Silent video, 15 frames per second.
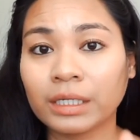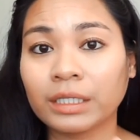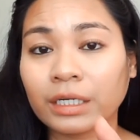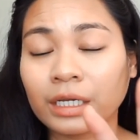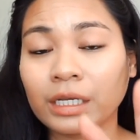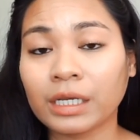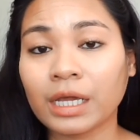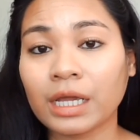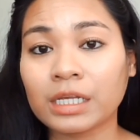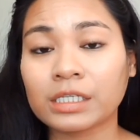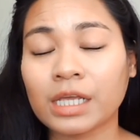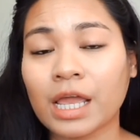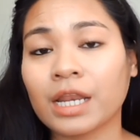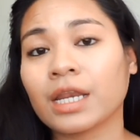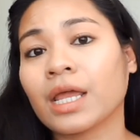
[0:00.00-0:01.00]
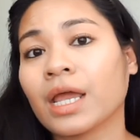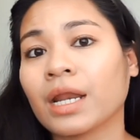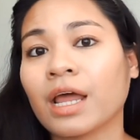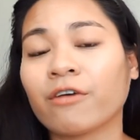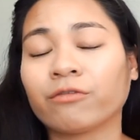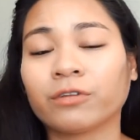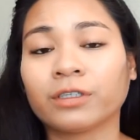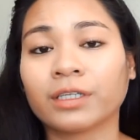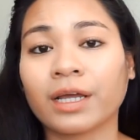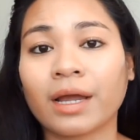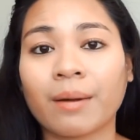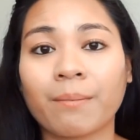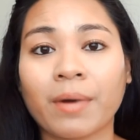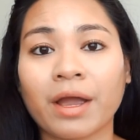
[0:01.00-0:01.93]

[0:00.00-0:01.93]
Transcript: 3 days, and then after that,